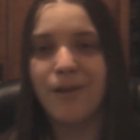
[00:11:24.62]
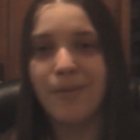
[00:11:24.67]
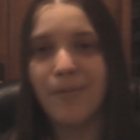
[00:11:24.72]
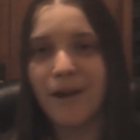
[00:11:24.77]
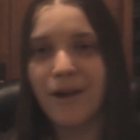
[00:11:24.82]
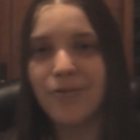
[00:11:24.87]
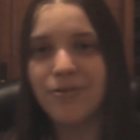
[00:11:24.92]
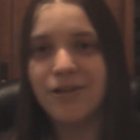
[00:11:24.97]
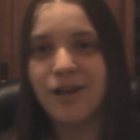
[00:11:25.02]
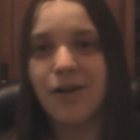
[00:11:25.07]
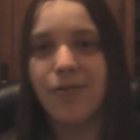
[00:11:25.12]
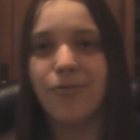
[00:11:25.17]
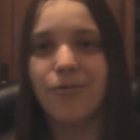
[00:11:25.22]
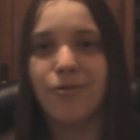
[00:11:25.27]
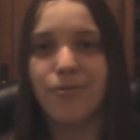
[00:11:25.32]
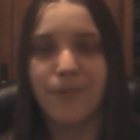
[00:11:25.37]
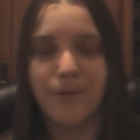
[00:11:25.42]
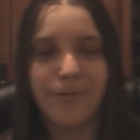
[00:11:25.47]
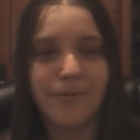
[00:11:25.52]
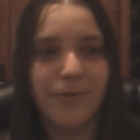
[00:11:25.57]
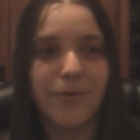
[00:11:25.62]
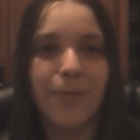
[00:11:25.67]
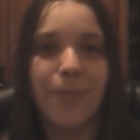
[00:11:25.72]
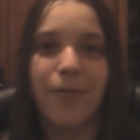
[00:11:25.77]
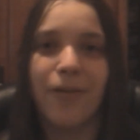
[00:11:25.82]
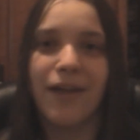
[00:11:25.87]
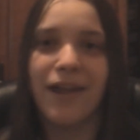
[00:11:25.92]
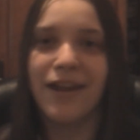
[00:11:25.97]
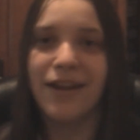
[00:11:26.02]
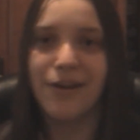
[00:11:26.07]
my hotel room and we were
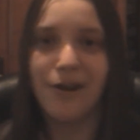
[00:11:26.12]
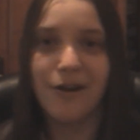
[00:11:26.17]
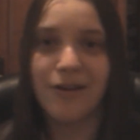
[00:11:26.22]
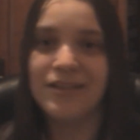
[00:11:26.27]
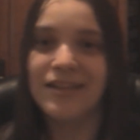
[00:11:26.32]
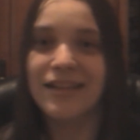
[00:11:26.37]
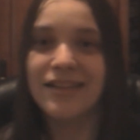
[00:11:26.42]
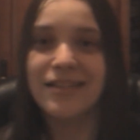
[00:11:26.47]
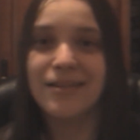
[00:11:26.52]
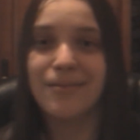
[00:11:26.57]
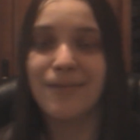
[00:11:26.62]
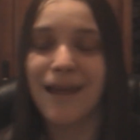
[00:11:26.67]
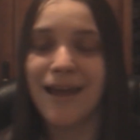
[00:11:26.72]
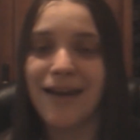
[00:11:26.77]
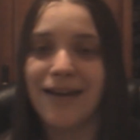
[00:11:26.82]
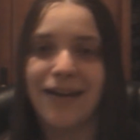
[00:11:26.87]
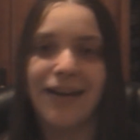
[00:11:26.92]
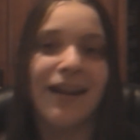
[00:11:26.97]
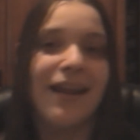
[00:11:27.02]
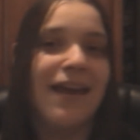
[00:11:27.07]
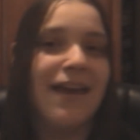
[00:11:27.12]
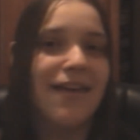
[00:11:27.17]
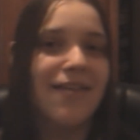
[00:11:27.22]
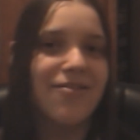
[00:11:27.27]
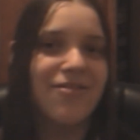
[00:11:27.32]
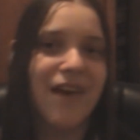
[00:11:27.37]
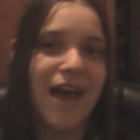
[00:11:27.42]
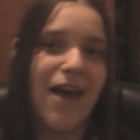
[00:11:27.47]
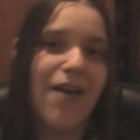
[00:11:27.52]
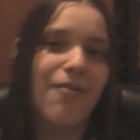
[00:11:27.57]
playing Cards Against Humanity.
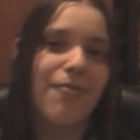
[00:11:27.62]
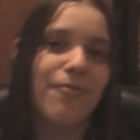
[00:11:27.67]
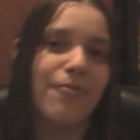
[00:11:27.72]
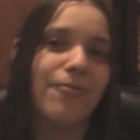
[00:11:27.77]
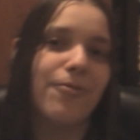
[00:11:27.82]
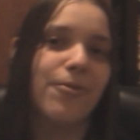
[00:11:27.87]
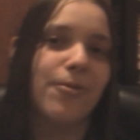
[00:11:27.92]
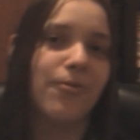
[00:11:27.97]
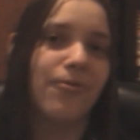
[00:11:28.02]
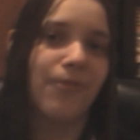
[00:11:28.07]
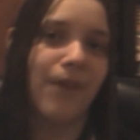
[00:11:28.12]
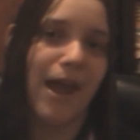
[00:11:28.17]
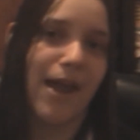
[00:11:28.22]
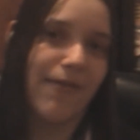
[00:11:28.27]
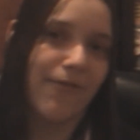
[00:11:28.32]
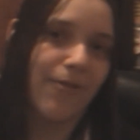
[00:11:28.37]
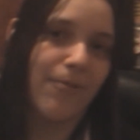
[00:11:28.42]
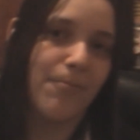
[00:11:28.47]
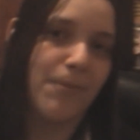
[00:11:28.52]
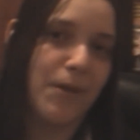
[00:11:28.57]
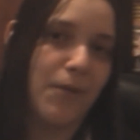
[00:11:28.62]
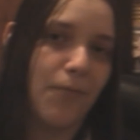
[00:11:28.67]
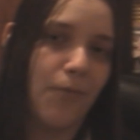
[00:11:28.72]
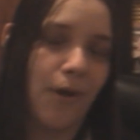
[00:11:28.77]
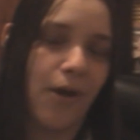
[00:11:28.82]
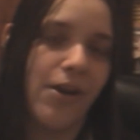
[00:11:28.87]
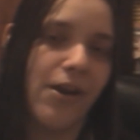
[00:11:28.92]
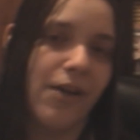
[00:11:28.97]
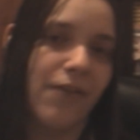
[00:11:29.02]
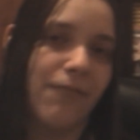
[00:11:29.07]
That will forever be
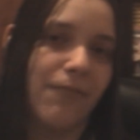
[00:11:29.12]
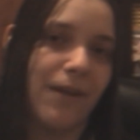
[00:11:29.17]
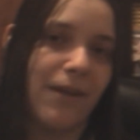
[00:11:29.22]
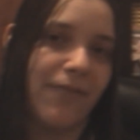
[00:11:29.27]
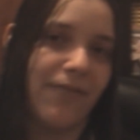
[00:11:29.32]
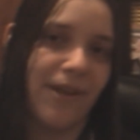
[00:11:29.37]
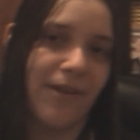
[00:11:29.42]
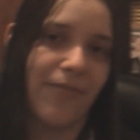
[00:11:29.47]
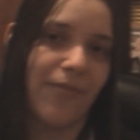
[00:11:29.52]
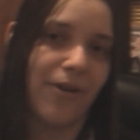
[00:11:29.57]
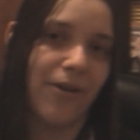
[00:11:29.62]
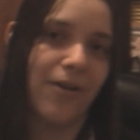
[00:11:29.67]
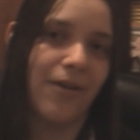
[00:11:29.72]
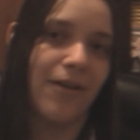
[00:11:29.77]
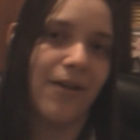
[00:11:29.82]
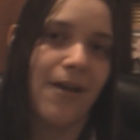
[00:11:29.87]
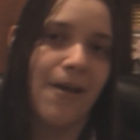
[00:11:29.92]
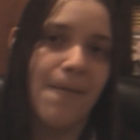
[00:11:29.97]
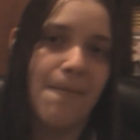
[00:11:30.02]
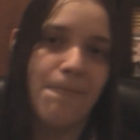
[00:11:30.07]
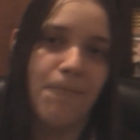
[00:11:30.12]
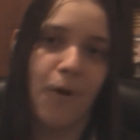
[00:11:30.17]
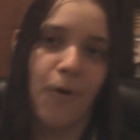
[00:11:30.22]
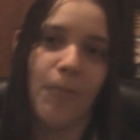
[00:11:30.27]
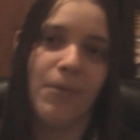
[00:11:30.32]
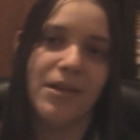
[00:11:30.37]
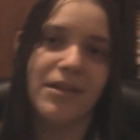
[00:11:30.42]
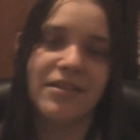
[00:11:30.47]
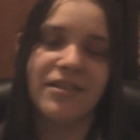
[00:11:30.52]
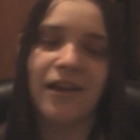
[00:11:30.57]
one of my favorite
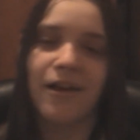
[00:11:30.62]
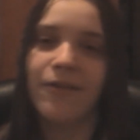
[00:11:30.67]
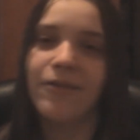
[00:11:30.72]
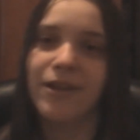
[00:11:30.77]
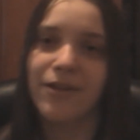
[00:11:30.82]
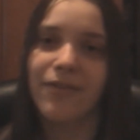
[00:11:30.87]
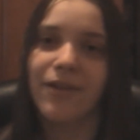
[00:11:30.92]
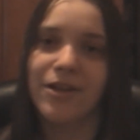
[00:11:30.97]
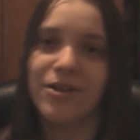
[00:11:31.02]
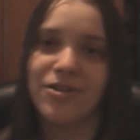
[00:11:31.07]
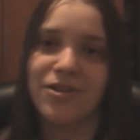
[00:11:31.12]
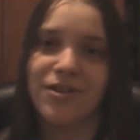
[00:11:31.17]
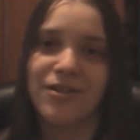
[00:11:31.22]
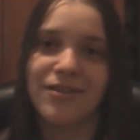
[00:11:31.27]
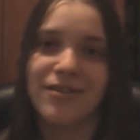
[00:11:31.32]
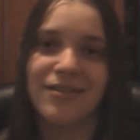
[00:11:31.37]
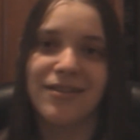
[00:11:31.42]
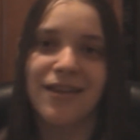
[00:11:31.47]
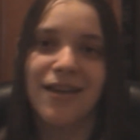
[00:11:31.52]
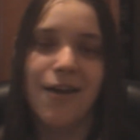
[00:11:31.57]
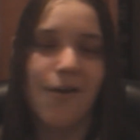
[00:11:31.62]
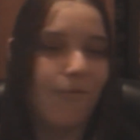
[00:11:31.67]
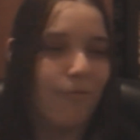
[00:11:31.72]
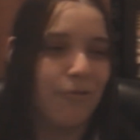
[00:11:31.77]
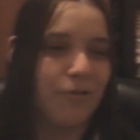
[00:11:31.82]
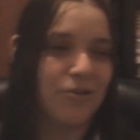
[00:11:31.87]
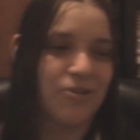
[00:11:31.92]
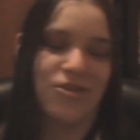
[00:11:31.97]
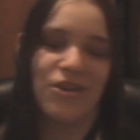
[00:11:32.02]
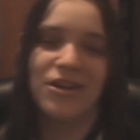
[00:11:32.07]
moments of conventions,
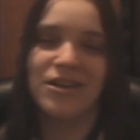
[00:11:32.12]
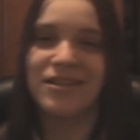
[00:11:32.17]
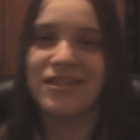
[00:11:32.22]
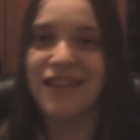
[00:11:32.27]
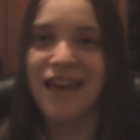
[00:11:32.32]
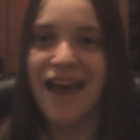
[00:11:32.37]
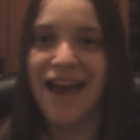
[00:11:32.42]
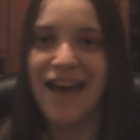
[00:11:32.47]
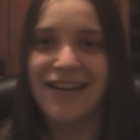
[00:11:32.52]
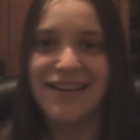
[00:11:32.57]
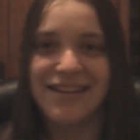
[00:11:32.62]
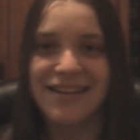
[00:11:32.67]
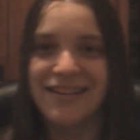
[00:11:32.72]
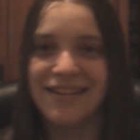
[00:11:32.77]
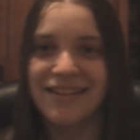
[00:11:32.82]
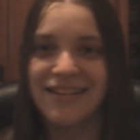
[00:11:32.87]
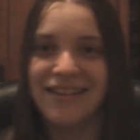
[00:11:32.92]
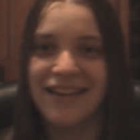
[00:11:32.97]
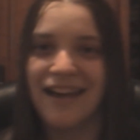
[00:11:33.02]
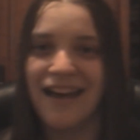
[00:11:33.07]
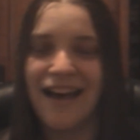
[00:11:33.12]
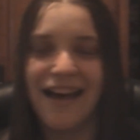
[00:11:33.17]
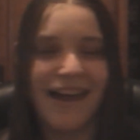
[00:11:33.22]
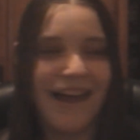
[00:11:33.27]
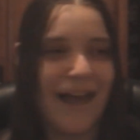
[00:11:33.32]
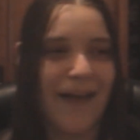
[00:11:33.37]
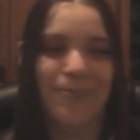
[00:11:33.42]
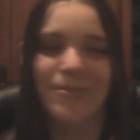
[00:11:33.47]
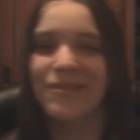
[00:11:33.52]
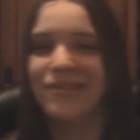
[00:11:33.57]
was just that. I
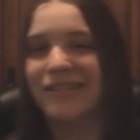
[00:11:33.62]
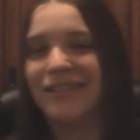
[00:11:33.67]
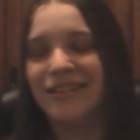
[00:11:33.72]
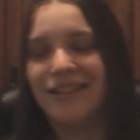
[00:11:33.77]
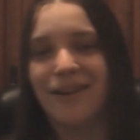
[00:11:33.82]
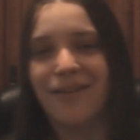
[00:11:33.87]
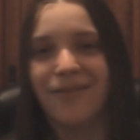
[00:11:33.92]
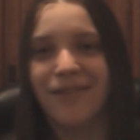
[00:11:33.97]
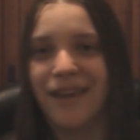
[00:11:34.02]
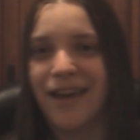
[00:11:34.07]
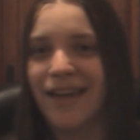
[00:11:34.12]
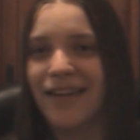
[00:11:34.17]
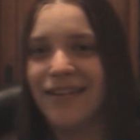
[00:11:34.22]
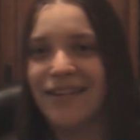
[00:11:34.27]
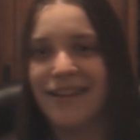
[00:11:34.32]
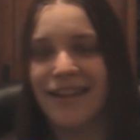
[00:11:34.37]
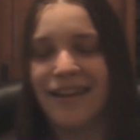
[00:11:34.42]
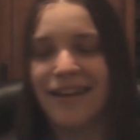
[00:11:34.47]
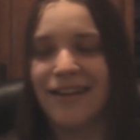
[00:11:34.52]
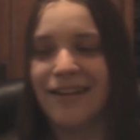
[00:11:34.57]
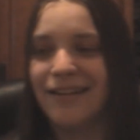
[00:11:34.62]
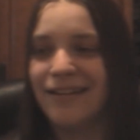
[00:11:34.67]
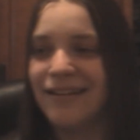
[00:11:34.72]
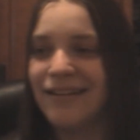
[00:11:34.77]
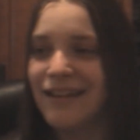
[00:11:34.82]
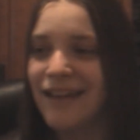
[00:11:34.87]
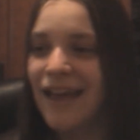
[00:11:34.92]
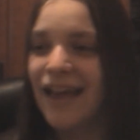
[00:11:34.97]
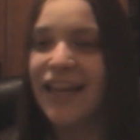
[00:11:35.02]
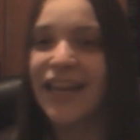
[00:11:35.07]
absolutely love that, and
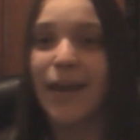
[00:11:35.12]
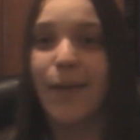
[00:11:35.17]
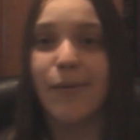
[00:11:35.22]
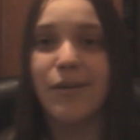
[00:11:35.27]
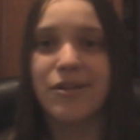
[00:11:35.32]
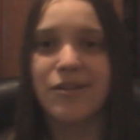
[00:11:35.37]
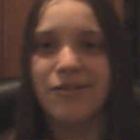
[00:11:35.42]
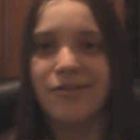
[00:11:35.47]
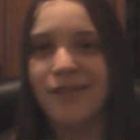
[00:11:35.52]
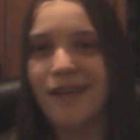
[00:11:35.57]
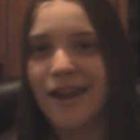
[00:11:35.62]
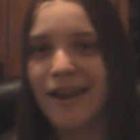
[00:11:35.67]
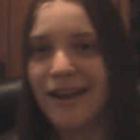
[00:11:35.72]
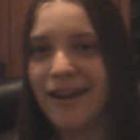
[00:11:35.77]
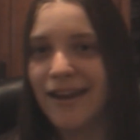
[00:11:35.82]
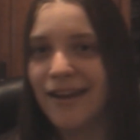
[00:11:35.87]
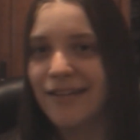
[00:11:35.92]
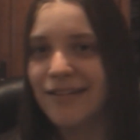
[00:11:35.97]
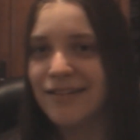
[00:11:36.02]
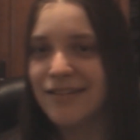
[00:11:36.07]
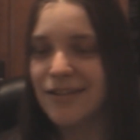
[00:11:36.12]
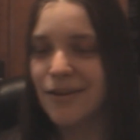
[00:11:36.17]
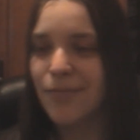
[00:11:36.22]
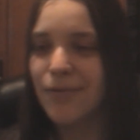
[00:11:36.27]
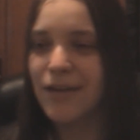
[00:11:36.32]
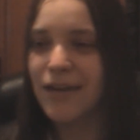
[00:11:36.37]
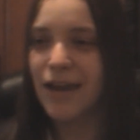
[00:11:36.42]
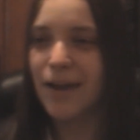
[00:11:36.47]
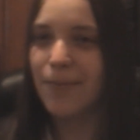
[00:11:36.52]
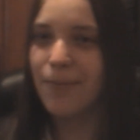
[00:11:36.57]
can't wait to do that again. So
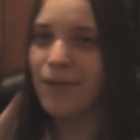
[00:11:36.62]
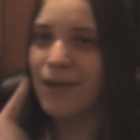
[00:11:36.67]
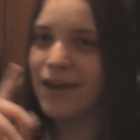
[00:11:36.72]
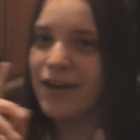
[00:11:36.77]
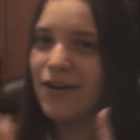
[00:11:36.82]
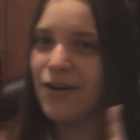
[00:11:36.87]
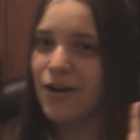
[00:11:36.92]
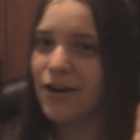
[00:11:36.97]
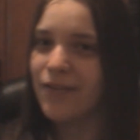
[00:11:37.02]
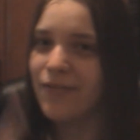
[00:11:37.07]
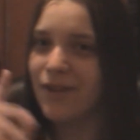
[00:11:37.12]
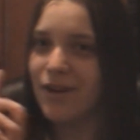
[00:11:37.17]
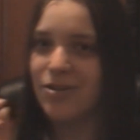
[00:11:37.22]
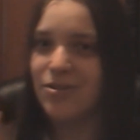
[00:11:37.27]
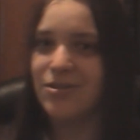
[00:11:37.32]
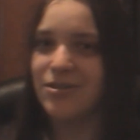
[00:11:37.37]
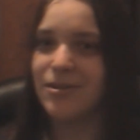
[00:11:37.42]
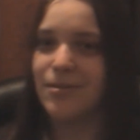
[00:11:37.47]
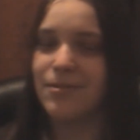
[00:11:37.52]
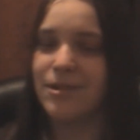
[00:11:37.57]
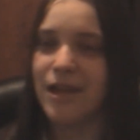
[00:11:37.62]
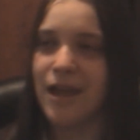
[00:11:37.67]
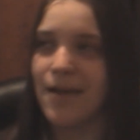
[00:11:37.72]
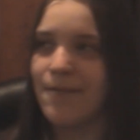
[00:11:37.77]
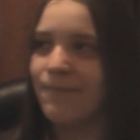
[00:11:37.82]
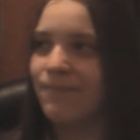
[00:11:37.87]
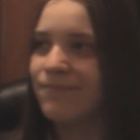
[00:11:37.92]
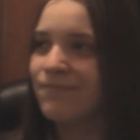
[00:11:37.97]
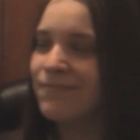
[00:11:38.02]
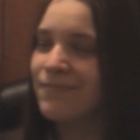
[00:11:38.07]
we gotta plan our convention
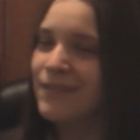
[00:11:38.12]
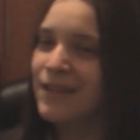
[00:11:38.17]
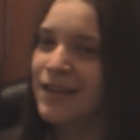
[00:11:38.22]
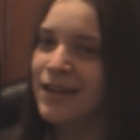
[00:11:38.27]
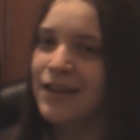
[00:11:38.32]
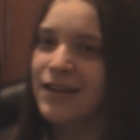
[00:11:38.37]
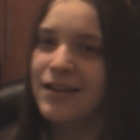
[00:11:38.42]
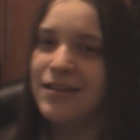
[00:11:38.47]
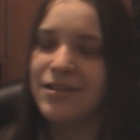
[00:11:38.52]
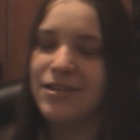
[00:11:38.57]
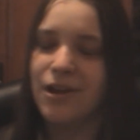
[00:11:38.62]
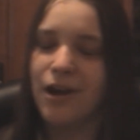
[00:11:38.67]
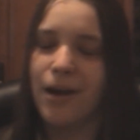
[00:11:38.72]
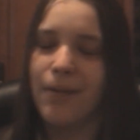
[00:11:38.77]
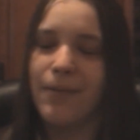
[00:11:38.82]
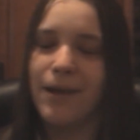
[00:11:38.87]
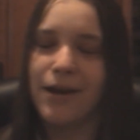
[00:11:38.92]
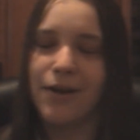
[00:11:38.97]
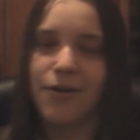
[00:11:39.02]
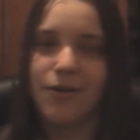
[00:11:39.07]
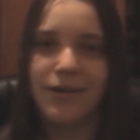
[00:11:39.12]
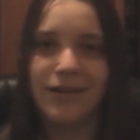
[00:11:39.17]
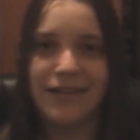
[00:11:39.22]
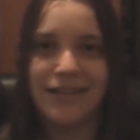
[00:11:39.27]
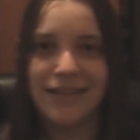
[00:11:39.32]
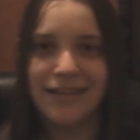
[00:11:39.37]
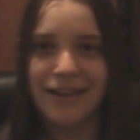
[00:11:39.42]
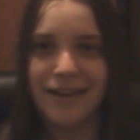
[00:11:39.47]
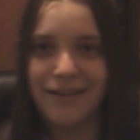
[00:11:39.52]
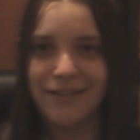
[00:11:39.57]
sometime. Sorry, I'm not going
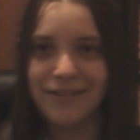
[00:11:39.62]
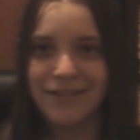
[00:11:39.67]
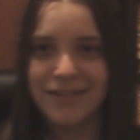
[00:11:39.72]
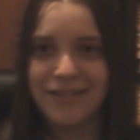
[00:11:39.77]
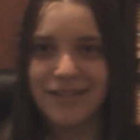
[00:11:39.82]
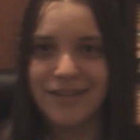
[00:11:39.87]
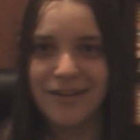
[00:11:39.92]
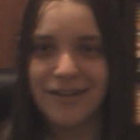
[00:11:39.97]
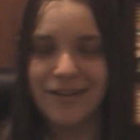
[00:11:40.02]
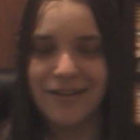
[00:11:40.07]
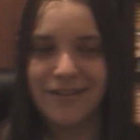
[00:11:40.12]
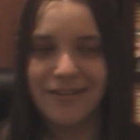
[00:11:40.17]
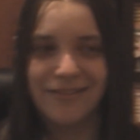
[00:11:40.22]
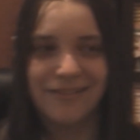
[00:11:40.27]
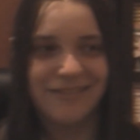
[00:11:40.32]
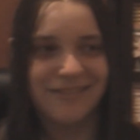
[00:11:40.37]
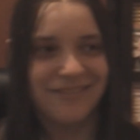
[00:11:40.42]
to GeekCon this year.